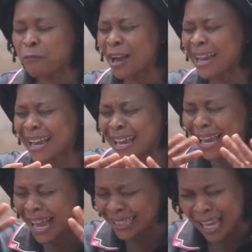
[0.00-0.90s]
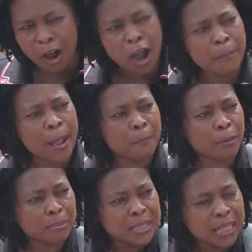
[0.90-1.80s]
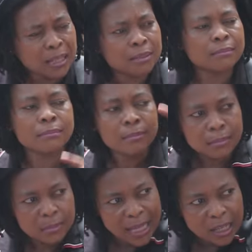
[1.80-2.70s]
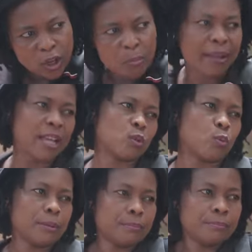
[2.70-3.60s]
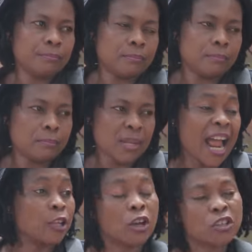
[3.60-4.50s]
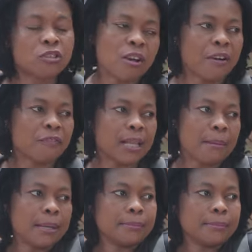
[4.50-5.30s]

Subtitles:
man for gather all my property down to Boyke Square. I don't suffer for that